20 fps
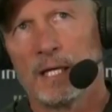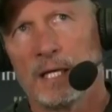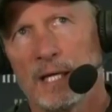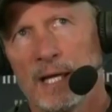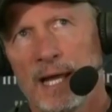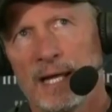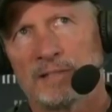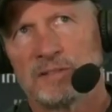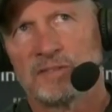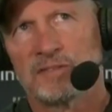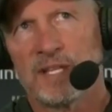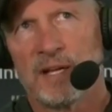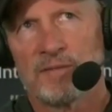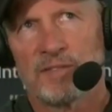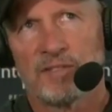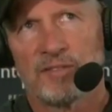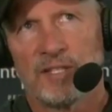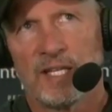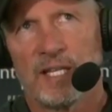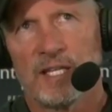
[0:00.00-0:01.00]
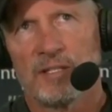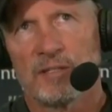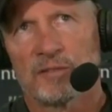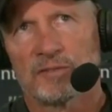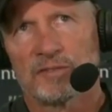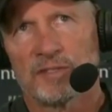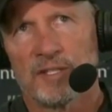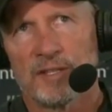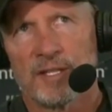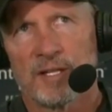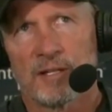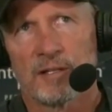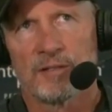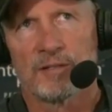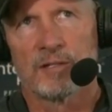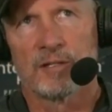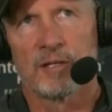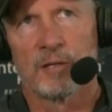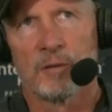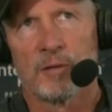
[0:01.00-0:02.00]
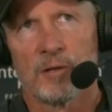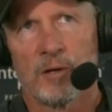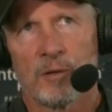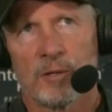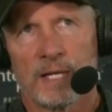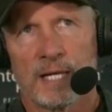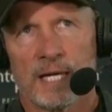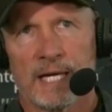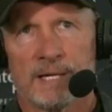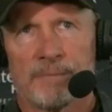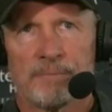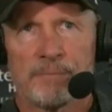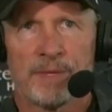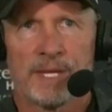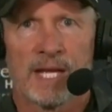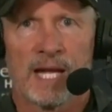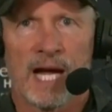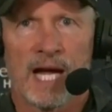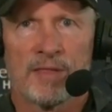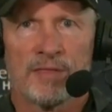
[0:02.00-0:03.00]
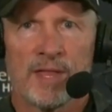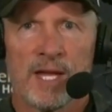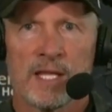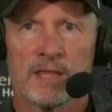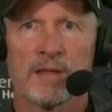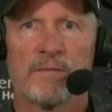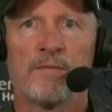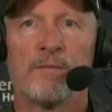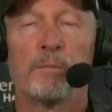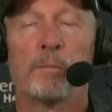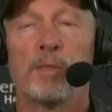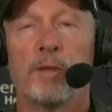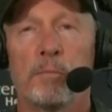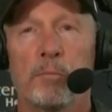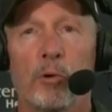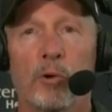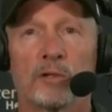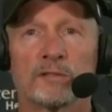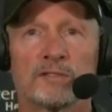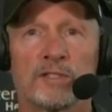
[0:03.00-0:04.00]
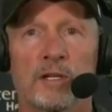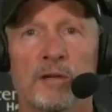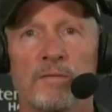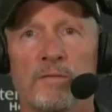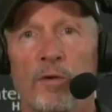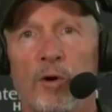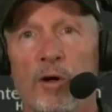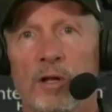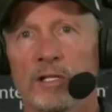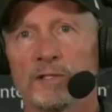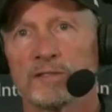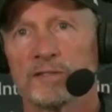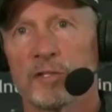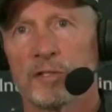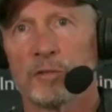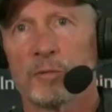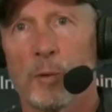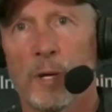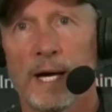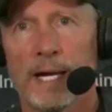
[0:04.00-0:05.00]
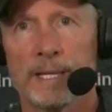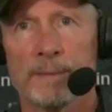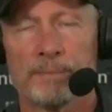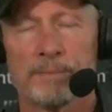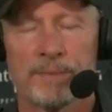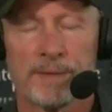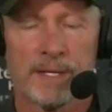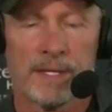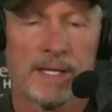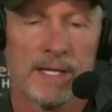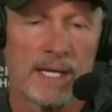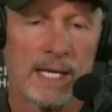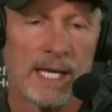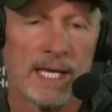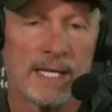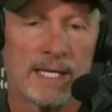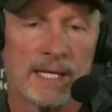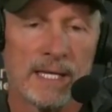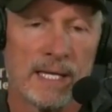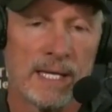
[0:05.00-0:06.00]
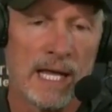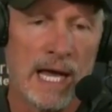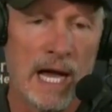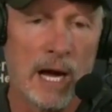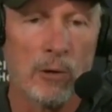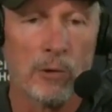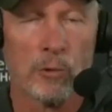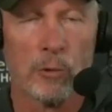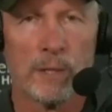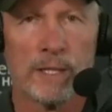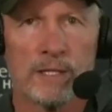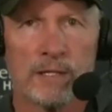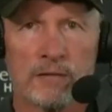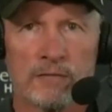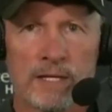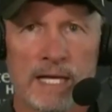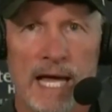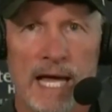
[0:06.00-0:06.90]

Uh, at 17, you're sitting there and you're going, okay, I think the, the board's going to fall a certain way, and how are we going to